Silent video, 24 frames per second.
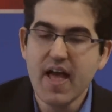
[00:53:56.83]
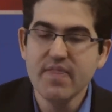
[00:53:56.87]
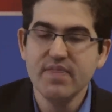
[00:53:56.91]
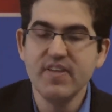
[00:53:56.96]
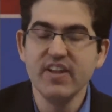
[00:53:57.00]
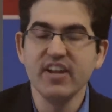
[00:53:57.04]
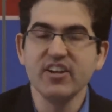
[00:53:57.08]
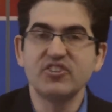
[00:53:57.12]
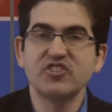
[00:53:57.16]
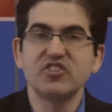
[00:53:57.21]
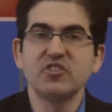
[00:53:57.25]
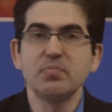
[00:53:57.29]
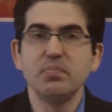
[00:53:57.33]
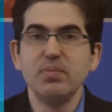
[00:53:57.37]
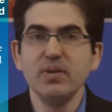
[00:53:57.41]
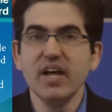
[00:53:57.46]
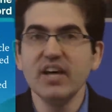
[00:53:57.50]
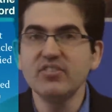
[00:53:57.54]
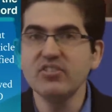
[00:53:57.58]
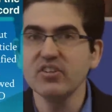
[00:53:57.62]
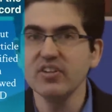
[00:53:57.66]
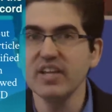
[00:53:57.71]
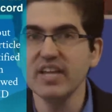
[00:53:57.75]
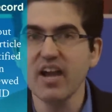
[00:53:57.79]
that
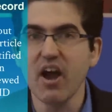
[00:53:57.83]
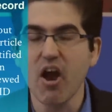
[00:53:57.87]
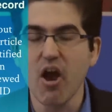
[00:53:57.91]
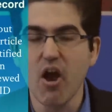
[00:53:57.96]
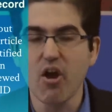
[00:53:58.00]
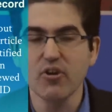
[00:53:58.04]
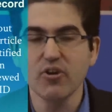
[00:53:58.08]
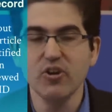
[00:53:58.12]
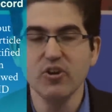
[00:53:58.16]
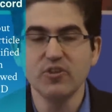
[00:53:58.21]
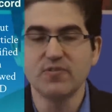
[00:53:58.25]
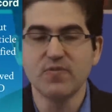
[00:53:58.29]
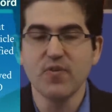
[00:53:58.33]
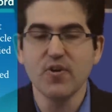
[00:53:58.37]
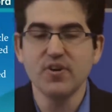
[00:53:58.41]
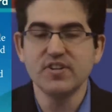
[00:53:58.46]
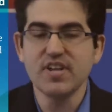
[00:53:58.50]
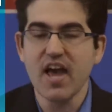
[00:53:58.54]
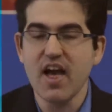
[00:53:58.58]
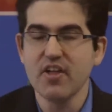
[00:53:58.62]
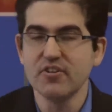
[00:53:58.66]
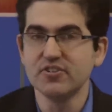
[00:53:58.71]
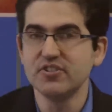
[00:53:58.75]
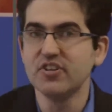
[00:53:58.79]
explicitly argues for
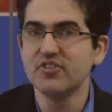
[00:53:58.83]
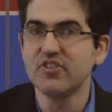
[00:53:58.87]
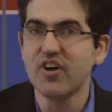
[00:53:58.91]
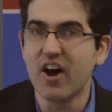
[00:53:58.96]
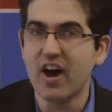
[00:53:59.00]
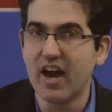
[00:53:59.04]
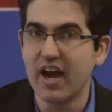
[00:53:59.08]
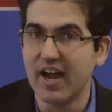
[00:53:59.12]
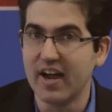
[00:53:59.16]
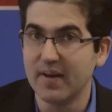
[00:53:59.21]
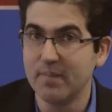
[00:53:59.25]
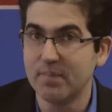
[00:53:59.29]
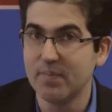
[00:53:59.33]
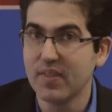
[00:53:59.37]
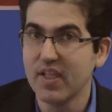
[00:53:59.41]
intelligent design.